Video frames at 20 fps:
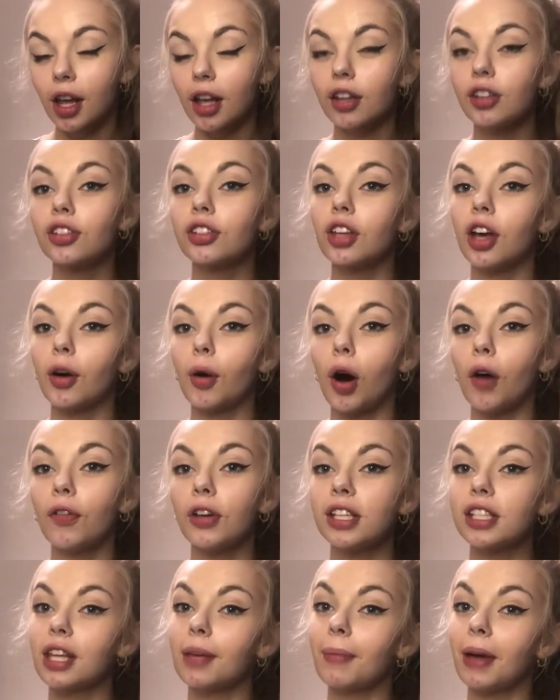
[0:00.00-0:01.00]
So
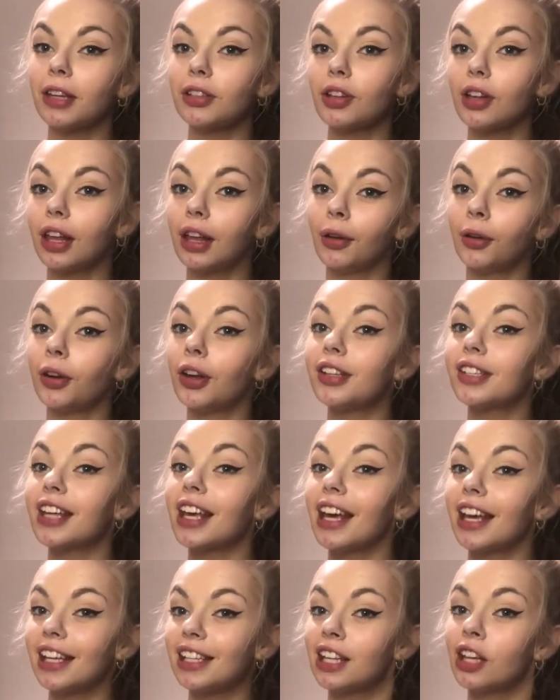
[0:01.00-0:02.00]
obviously mental illness
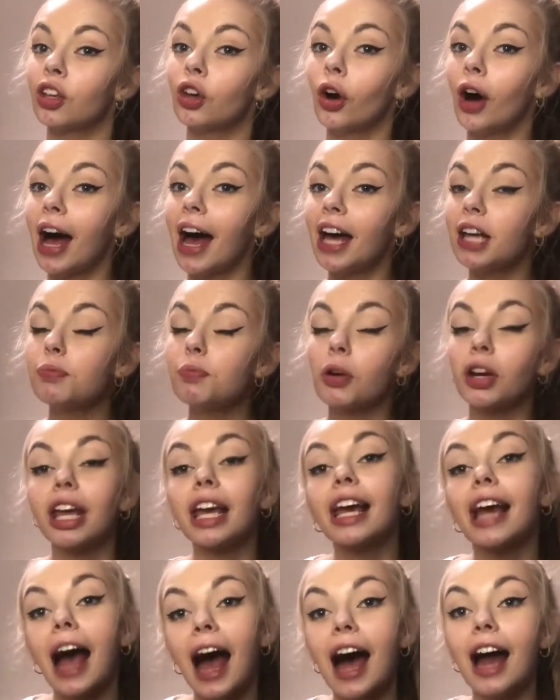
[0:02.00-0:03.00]
is in your head, but it
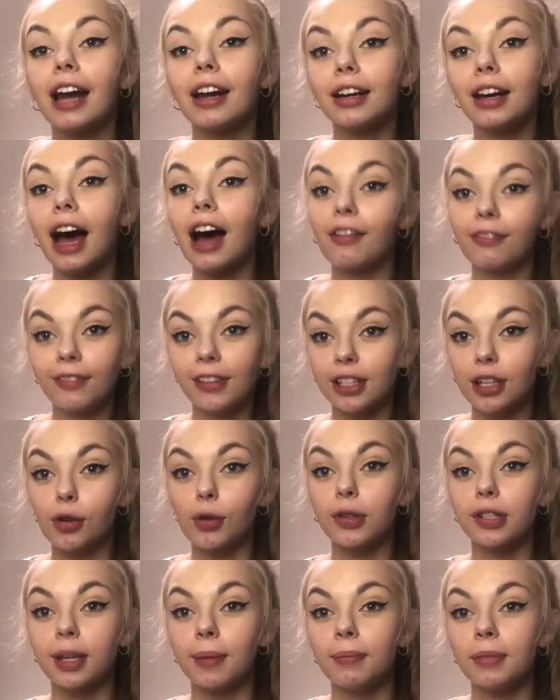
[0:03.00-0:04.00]
can have physical
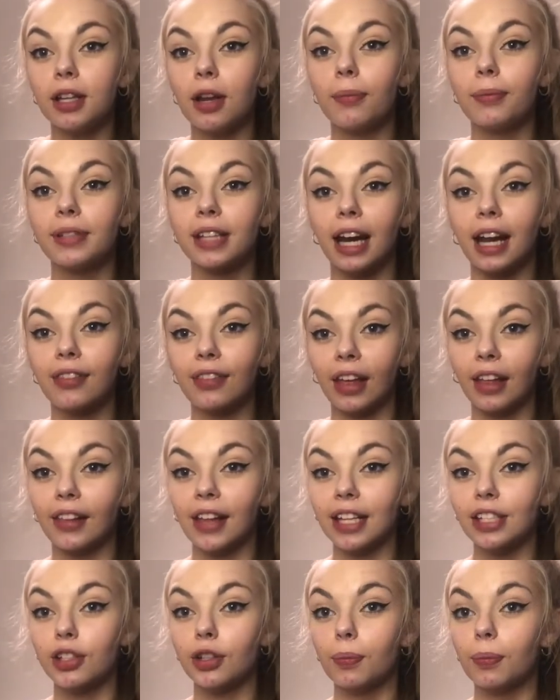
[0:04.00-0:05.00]
symptoms, and I think
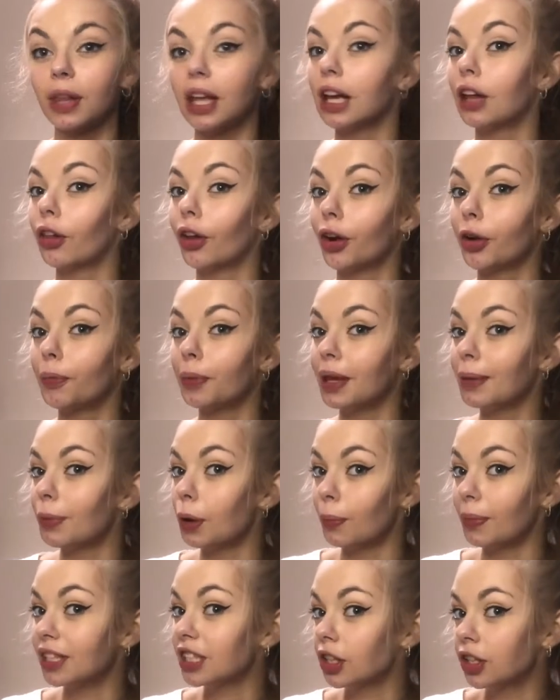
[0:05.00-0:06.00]
that's something a lot of people
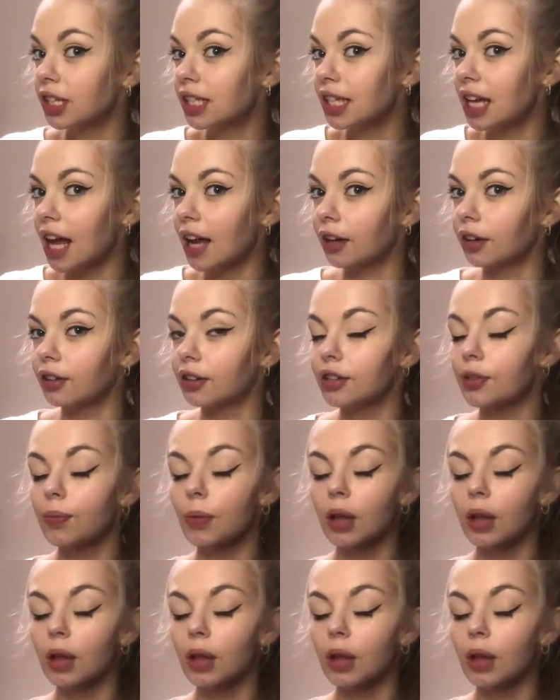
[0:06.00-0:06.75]
misunderstand.